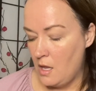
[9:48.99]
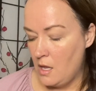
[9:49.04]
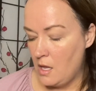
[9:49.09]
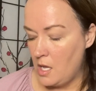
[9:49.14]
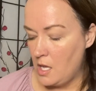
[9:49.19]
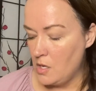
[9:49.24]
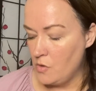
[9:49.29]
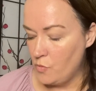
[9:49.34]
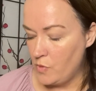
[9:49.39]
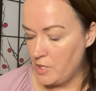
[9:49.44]

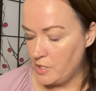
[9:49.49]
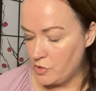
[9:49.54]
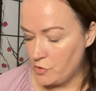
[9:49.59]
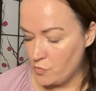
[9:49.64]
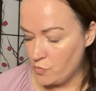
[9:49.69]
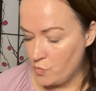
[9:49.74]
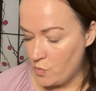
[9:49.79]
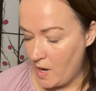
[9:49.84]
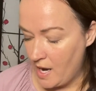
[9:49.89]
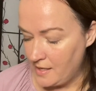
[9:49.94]
in which
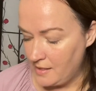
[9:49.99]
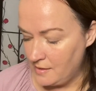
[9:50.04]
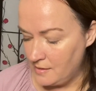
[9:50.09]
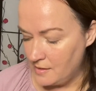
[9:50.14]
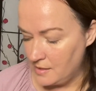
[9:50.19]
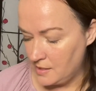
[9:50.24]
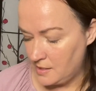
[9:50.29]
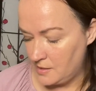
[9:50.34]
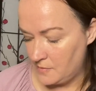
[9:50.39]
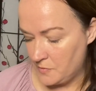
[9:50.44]

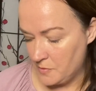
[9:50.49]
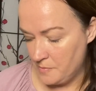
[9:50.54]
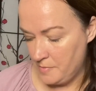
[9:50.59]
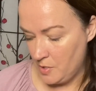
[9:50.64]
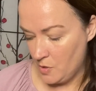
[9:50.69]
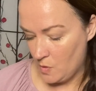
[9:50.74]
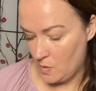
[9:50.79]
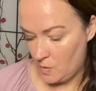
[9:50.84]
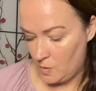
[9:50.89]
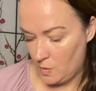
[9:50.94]
readiness for
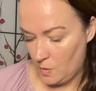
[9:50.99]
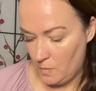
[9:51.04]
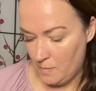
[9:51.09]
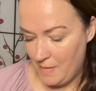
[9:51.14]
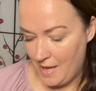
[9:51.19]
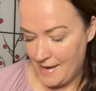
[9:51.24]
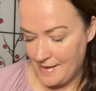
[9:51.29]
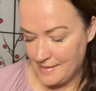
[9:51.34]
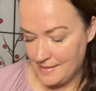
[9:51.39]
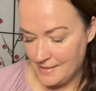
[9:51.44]
miracle
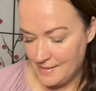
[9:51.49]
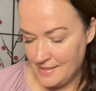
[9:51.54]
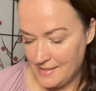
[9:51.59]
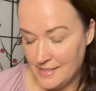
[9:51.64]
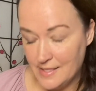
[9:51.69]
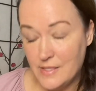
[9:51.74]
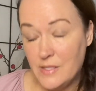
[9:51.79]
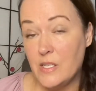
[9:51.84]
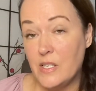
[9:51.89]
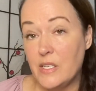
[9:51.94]

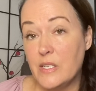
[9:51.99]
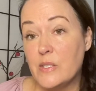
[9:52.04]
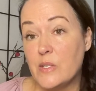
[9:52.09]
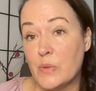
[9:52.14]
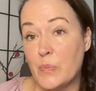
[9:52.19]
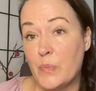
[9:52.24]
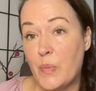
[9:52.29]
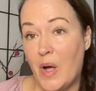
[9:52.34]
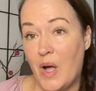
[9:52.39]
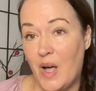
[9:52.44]
mindedness is
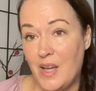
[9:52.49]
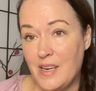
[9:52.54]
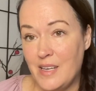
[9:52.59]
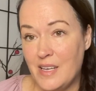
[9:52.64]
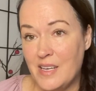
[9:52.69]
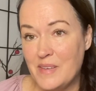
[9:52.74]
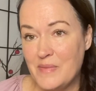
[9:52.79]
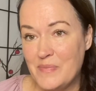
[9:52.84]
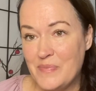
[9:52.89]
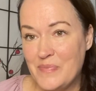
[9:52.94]
upon
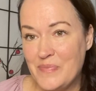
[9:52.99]
it.